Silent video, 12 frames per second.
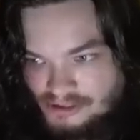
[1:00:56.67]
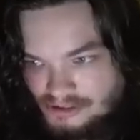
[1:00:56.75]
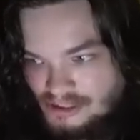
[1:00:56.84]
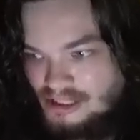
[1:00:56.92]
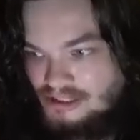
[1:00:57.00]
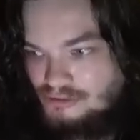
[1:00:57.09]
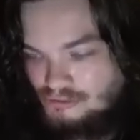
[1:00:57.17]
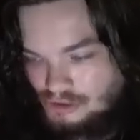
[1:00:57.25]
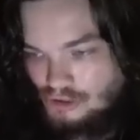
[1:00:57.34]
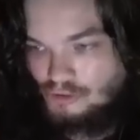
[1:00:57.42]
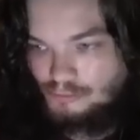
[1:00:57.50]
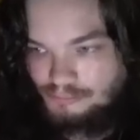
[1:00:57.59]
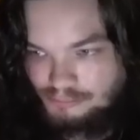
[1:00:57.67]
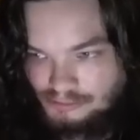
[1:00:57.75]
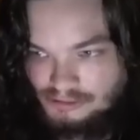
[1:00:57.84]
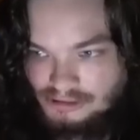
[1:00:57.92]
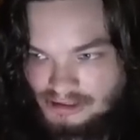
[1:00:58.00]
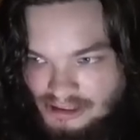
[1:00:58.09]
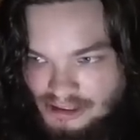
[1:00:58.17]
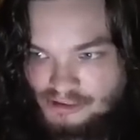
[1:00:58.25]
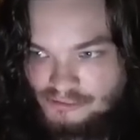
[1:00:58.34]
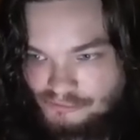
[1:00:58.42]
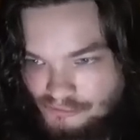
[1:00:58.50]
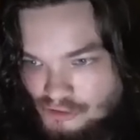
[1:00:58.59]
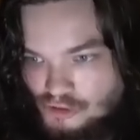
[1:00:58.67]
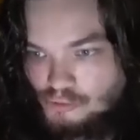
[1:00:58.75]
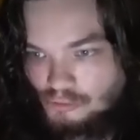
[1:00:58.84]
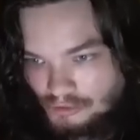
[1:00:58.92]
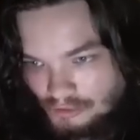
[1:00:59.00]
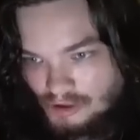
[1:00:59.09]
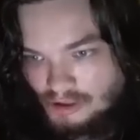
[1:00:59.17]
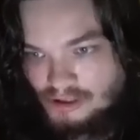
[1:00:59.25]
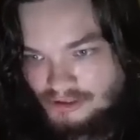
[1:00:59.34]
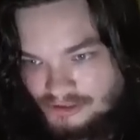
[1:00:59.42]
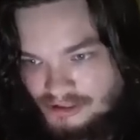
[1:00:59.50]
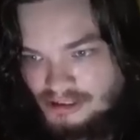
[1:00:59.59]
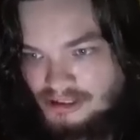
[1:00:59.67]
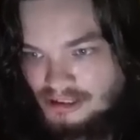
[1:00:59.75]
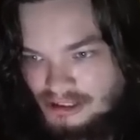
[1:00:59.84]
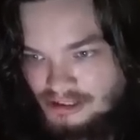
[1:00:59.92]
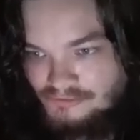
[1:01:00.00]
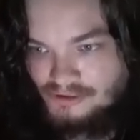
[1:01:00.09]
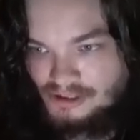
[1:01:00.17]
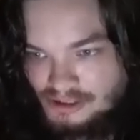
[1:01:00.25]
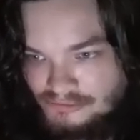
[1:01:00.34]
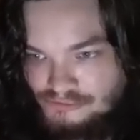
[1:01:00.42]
that you don't believe we're on the eve of